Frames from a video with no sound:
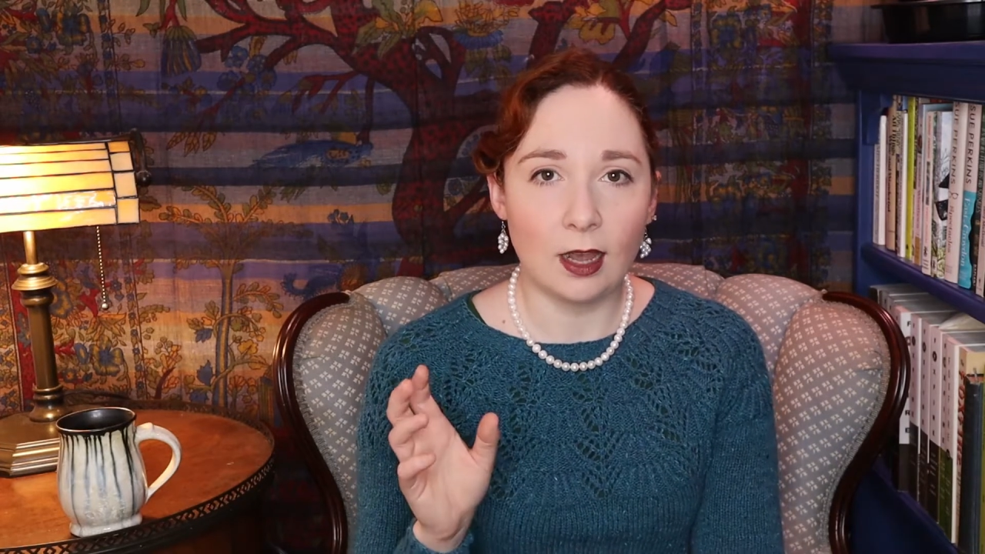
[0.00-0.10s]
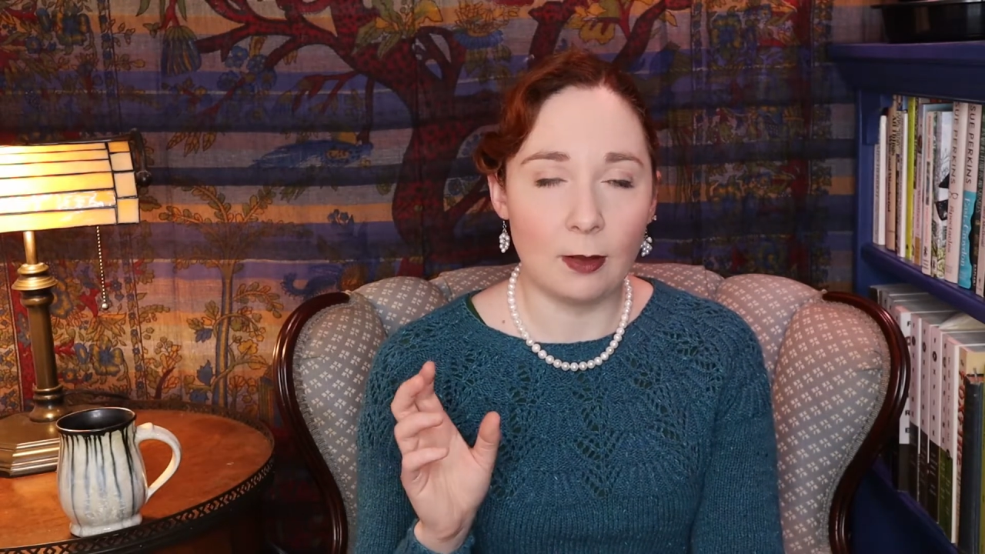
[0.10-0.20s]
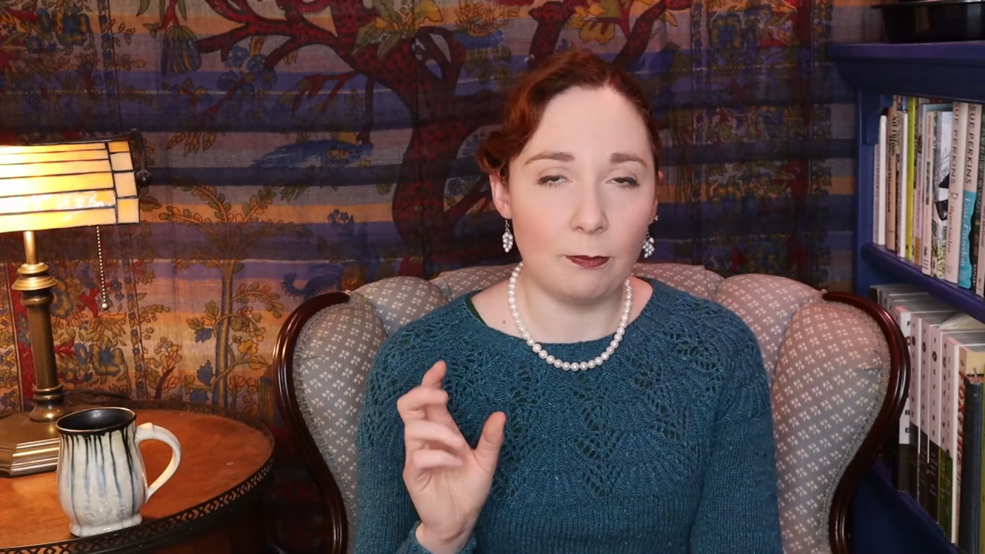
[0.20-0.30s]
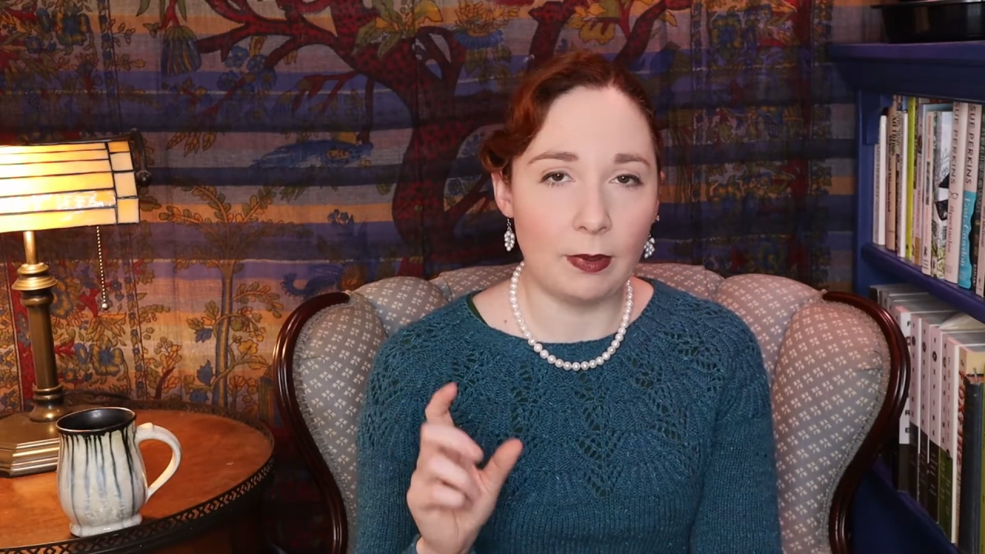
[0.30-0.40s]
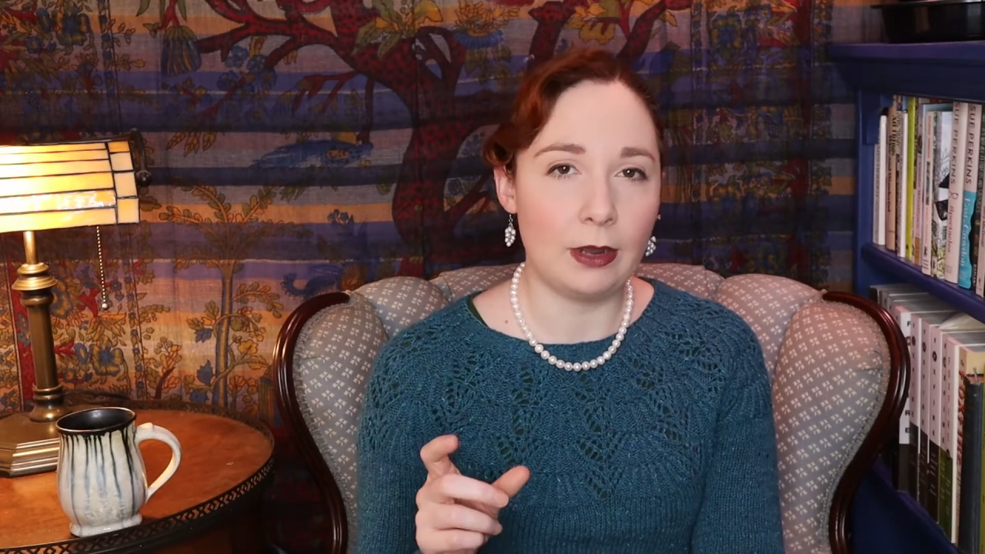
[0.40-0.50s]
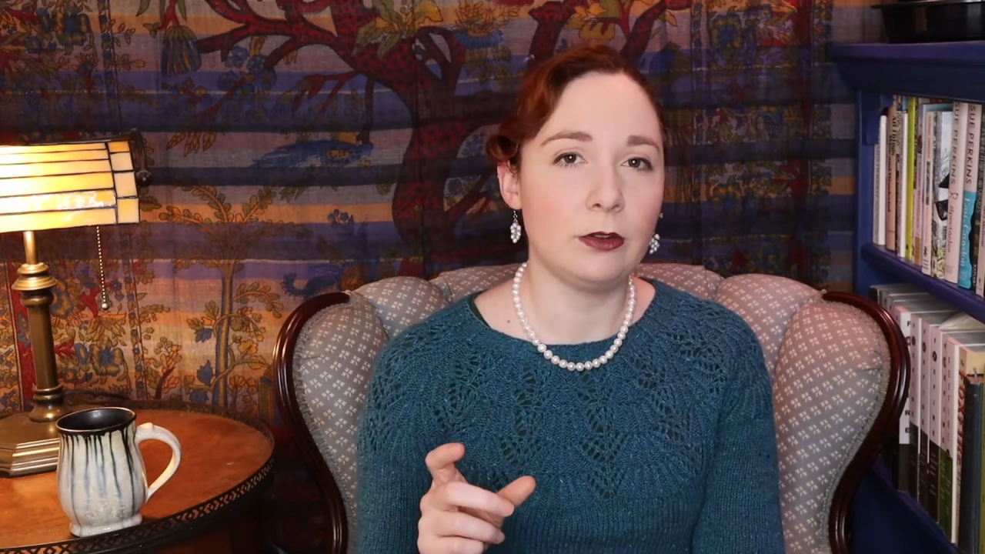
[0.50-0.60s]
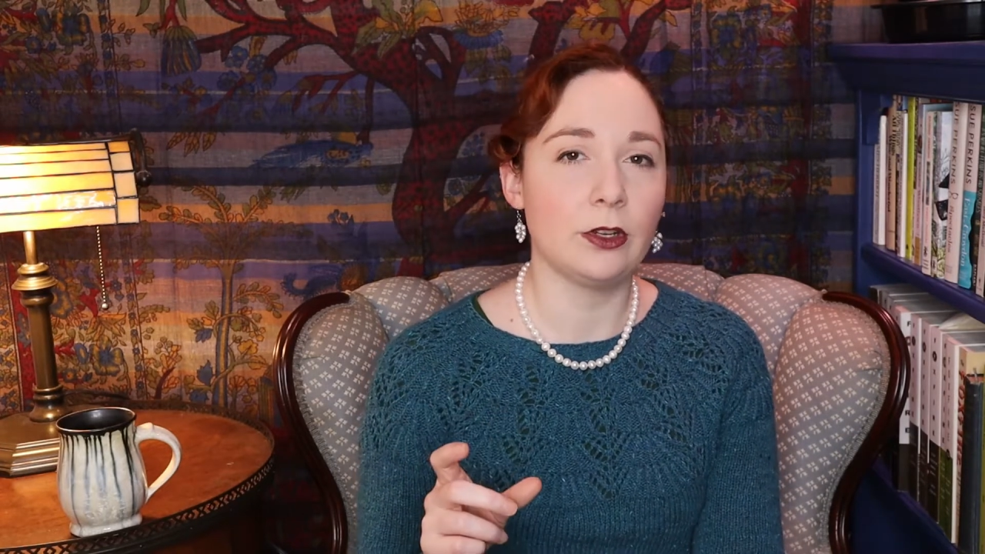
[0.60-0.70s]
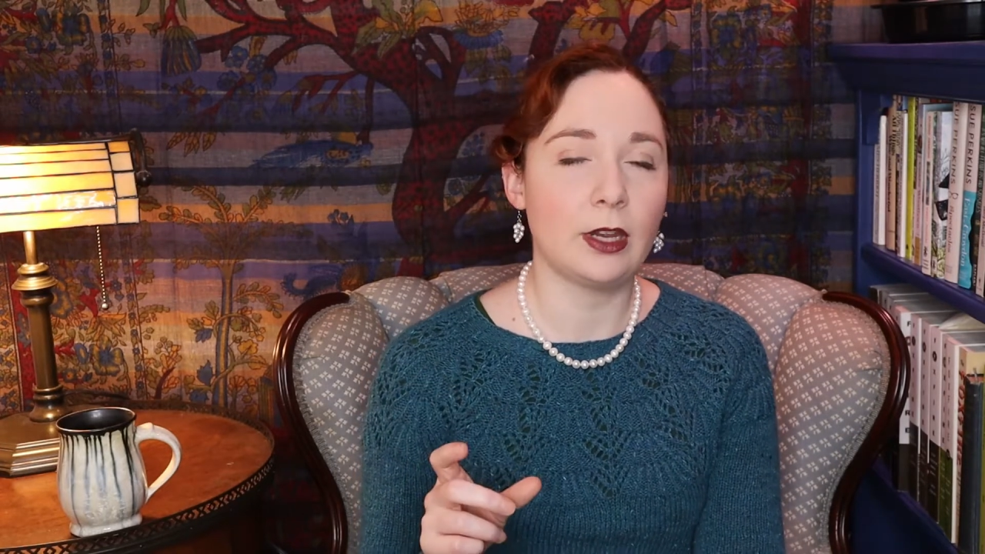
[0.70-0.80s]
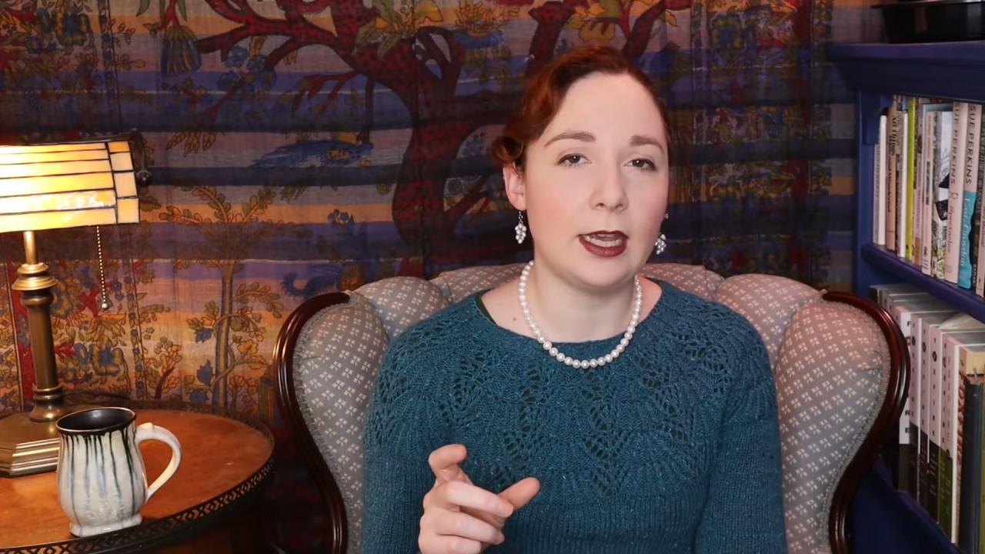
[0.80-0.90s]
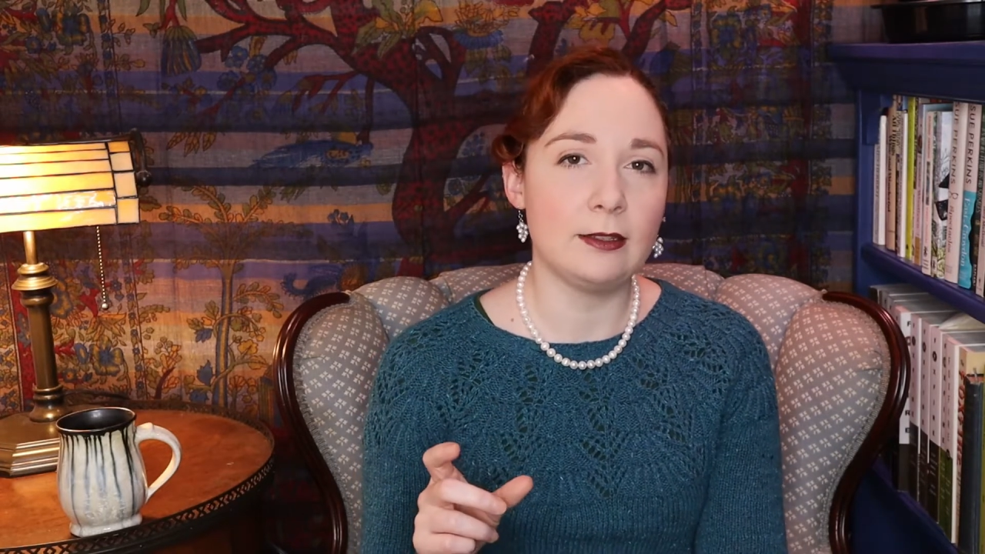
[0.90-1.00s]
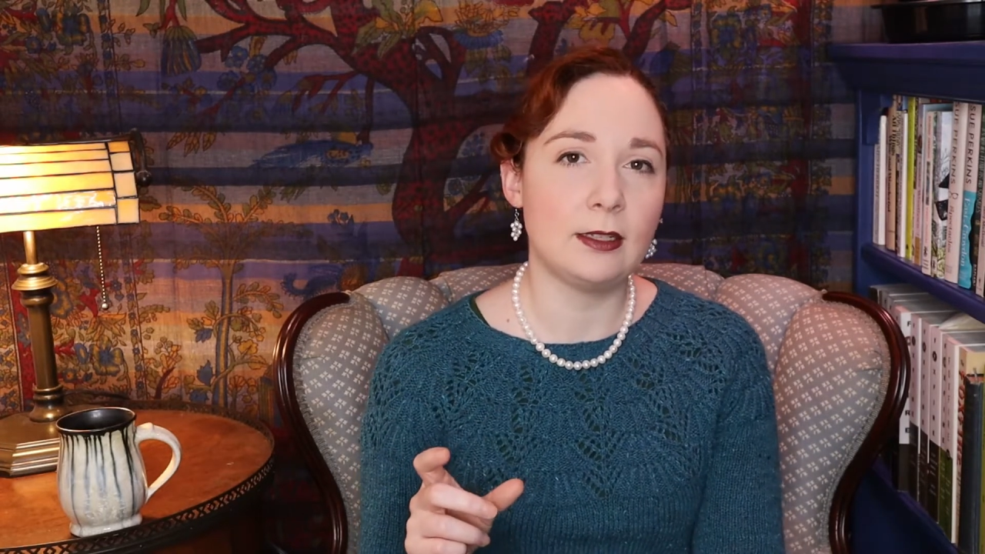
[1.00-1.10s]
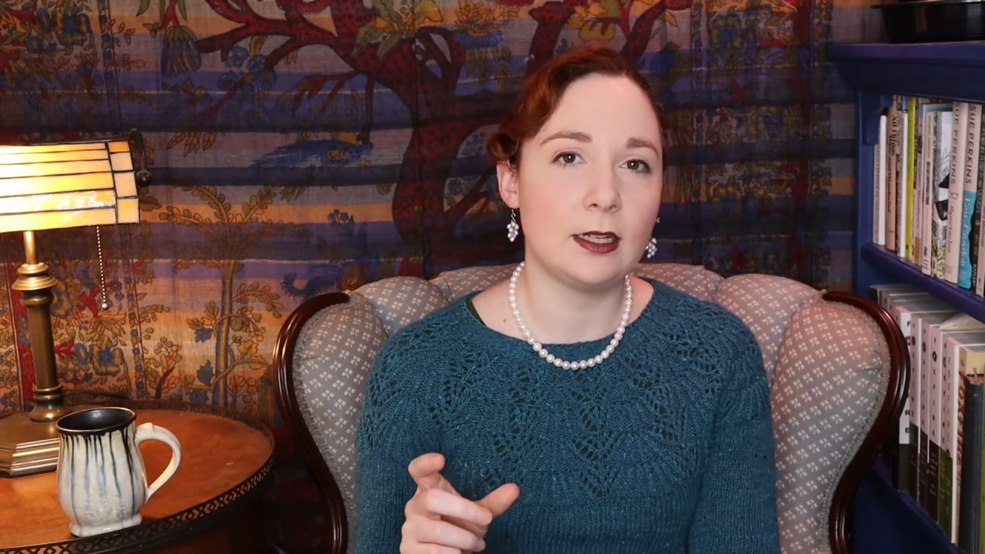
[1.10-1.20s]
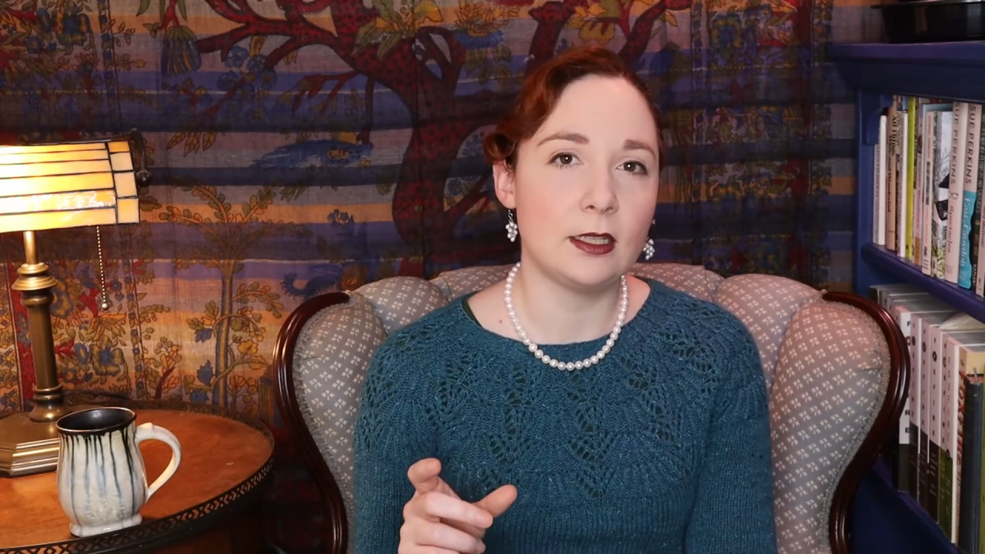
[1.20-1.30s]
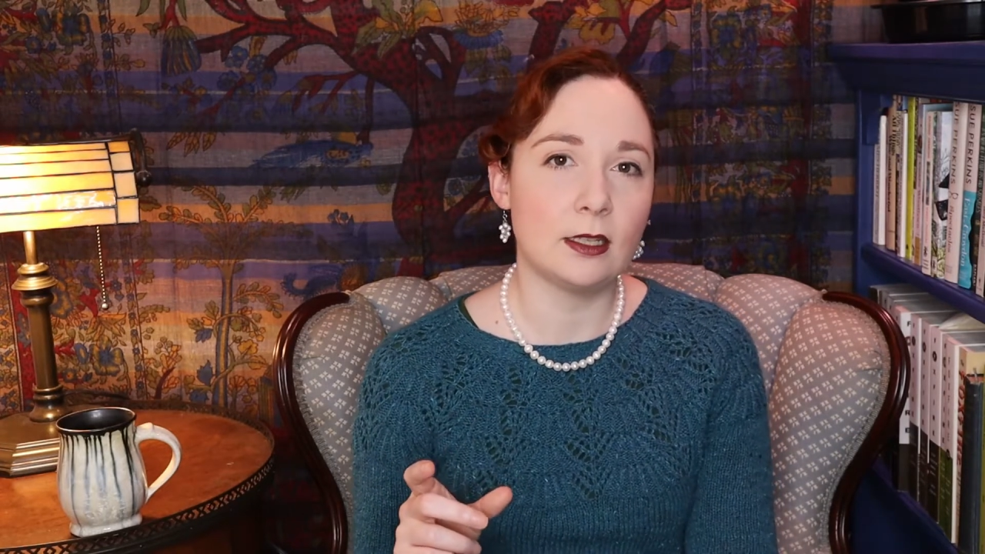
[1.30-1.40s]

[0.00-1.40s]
about your case study